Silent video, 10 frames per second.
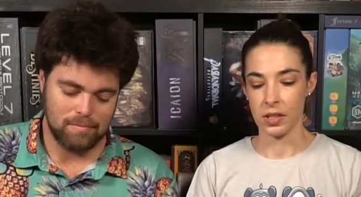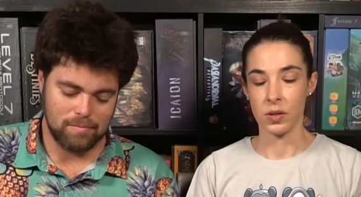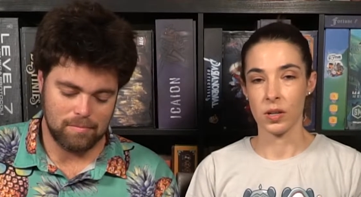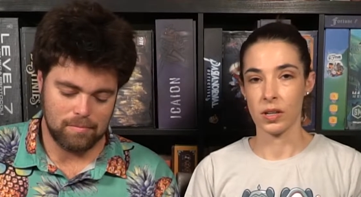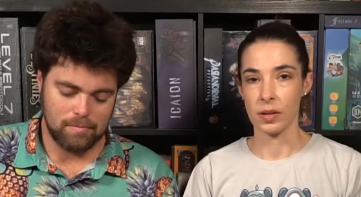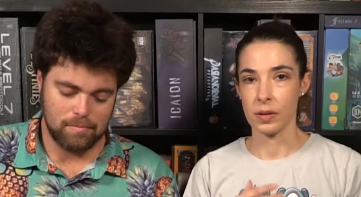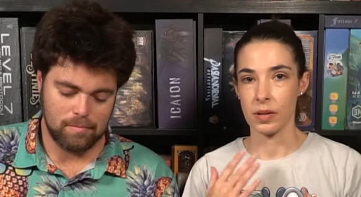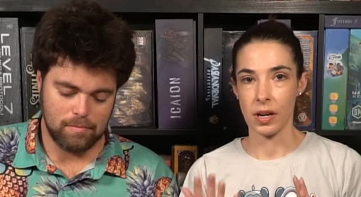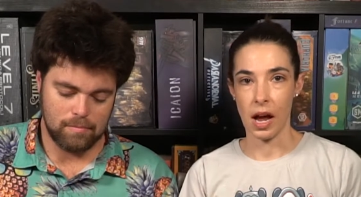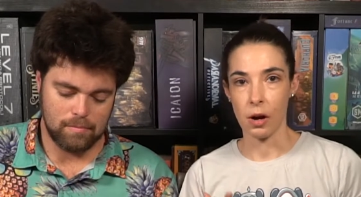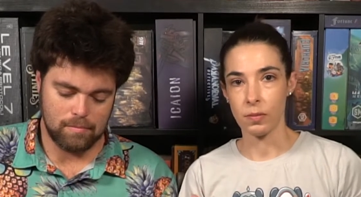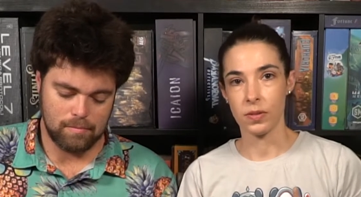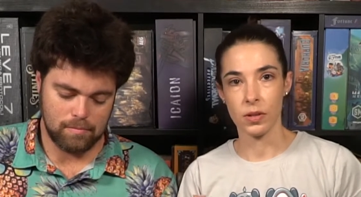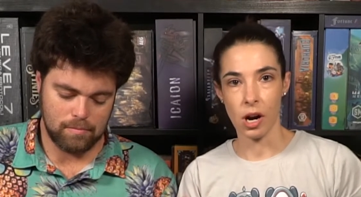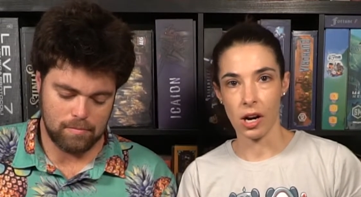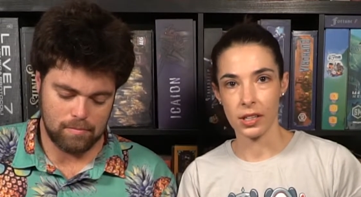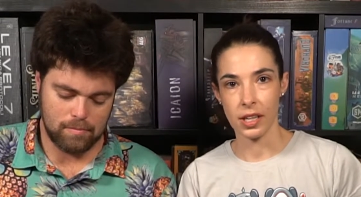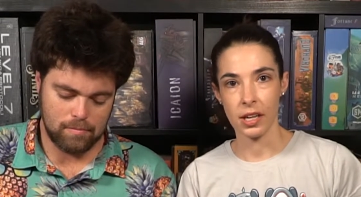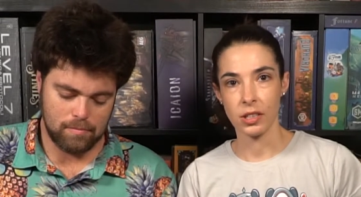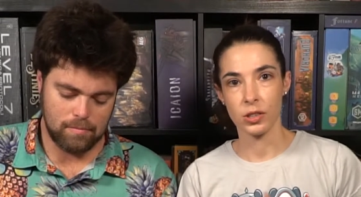Speaker 1: your helpful card
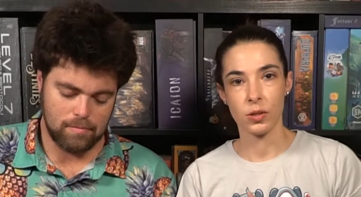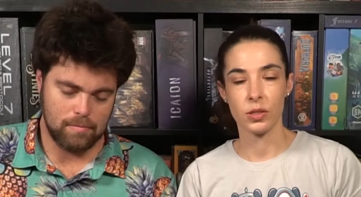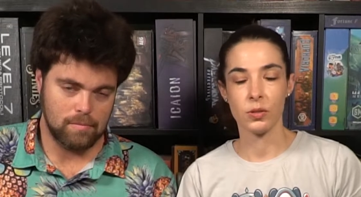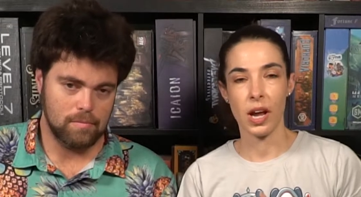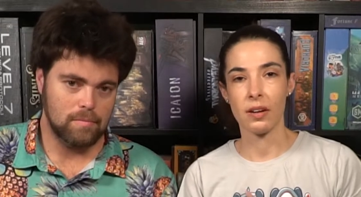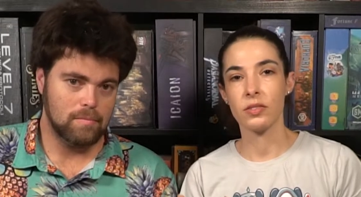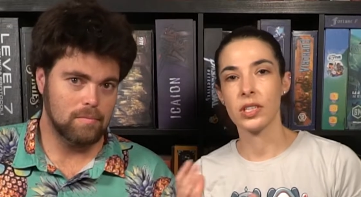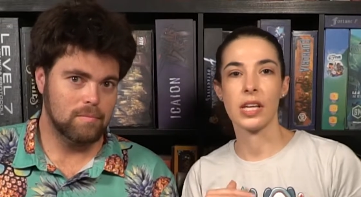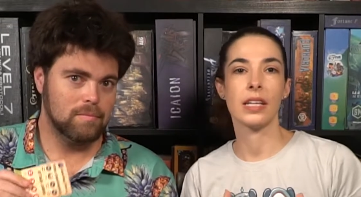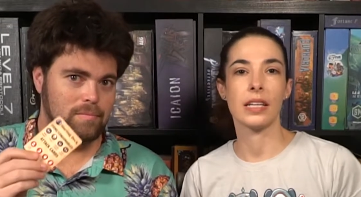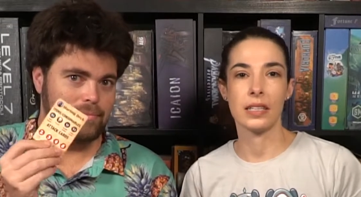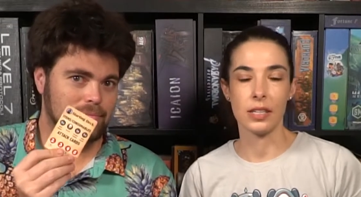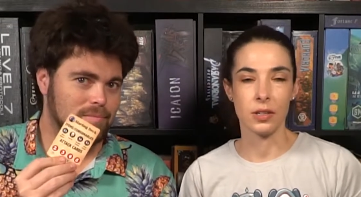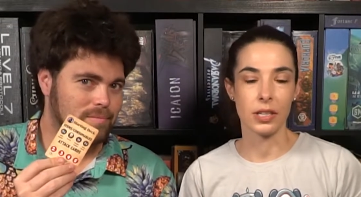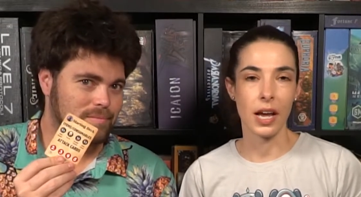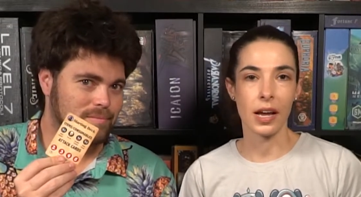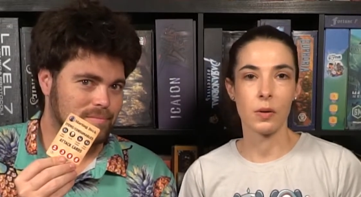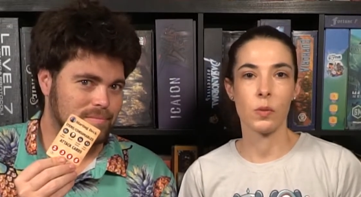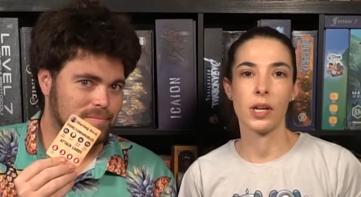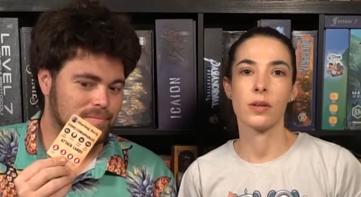there shows you everything that's in your deck
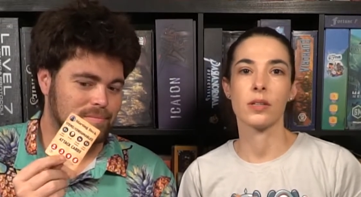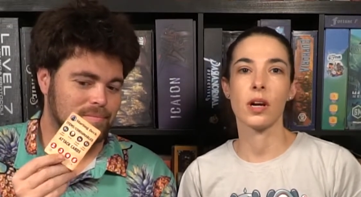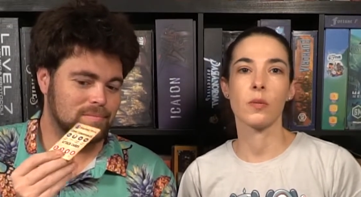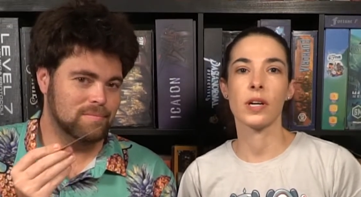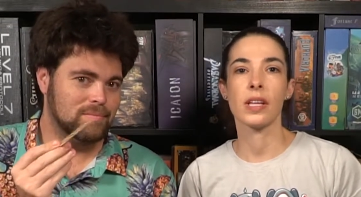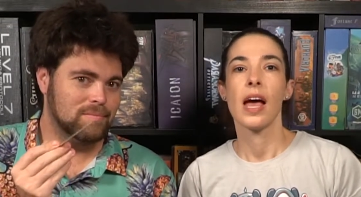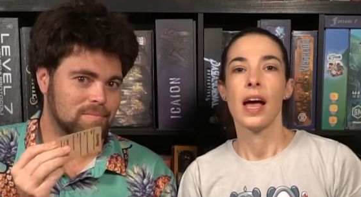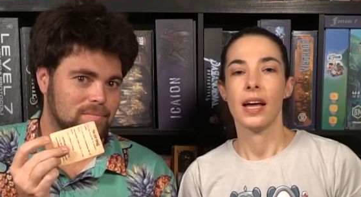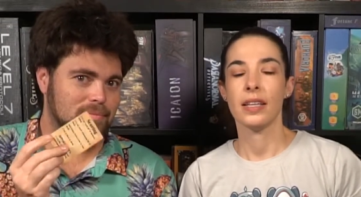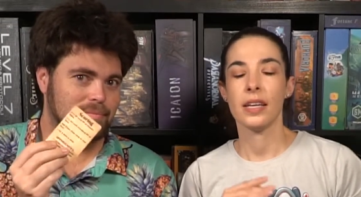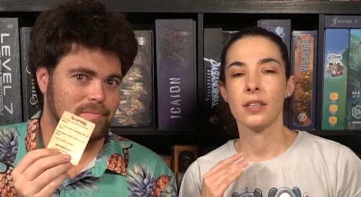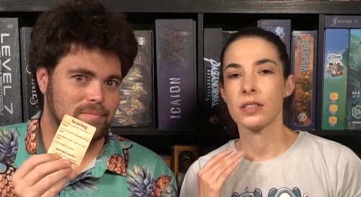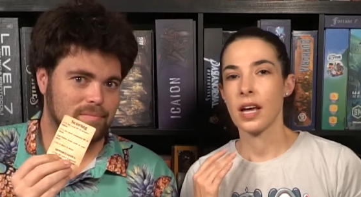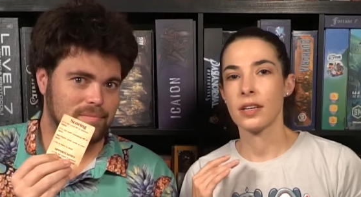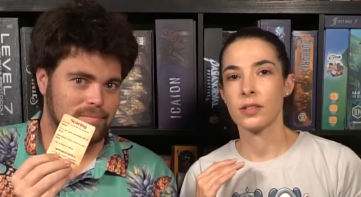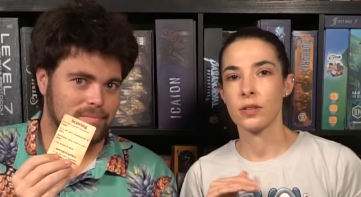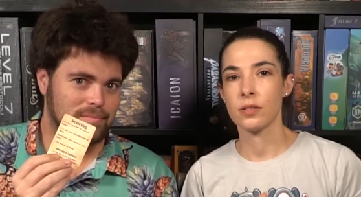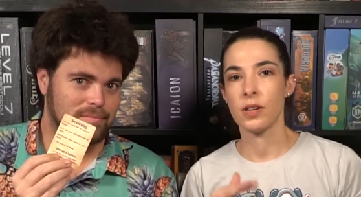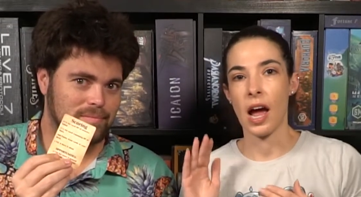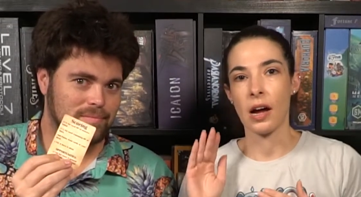and what you start with, and the other side
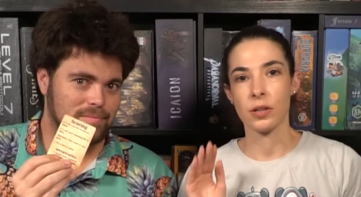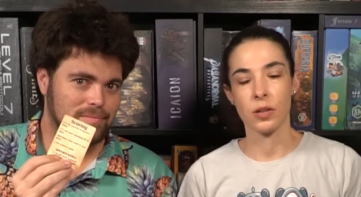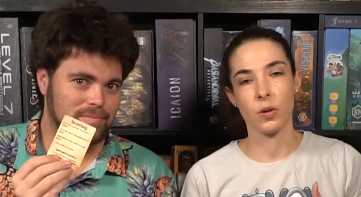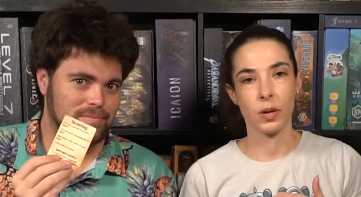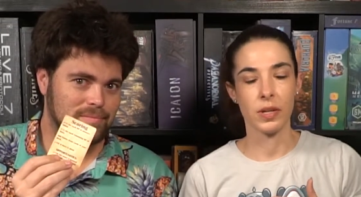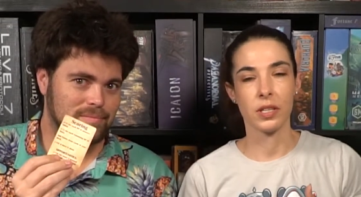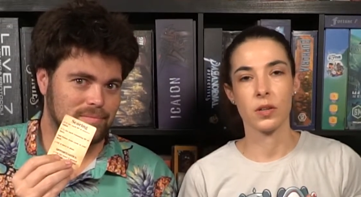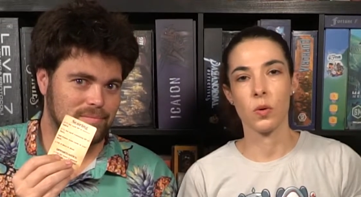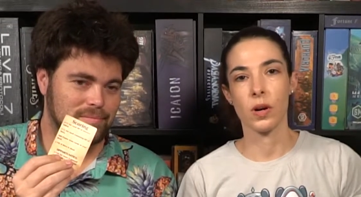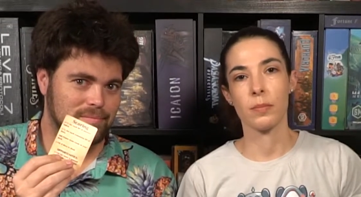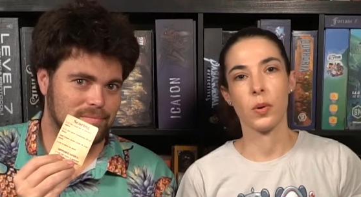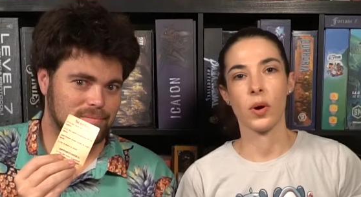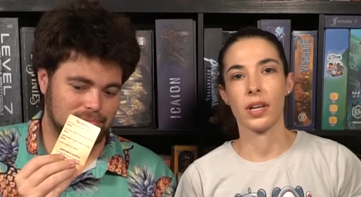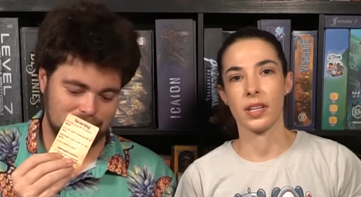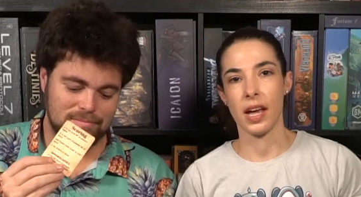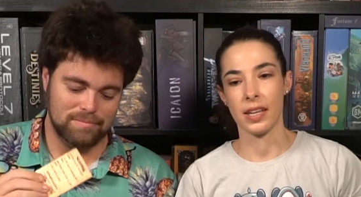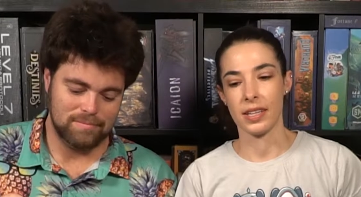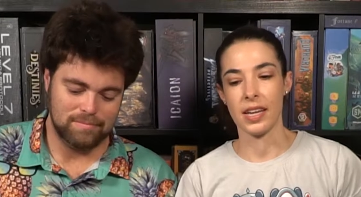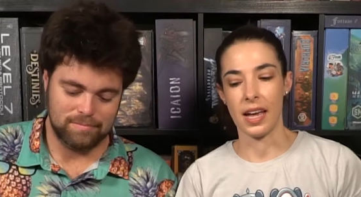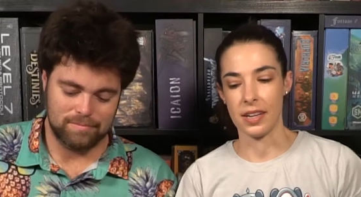shows you how you're going to be scoring points at
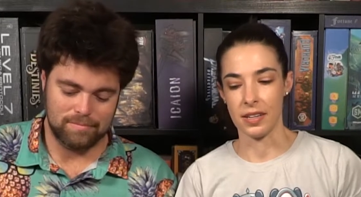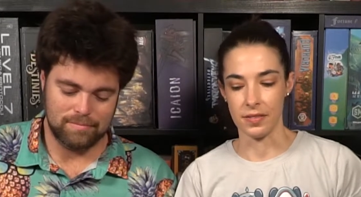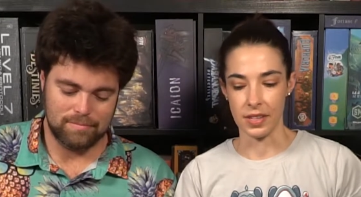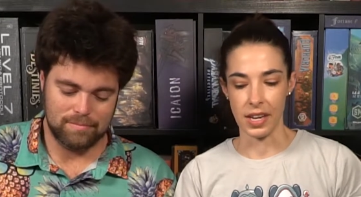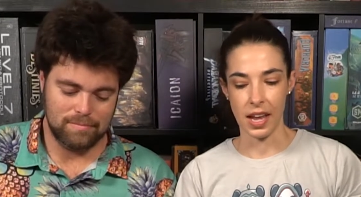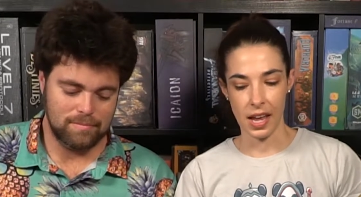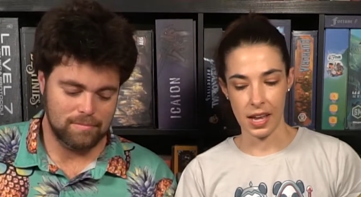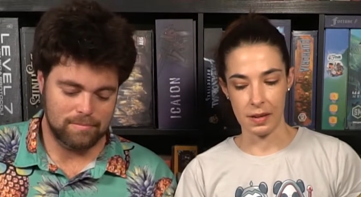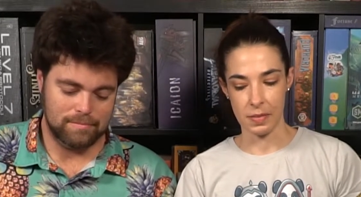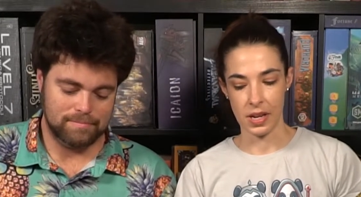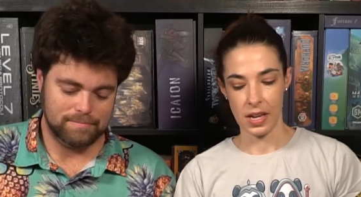the end of the game.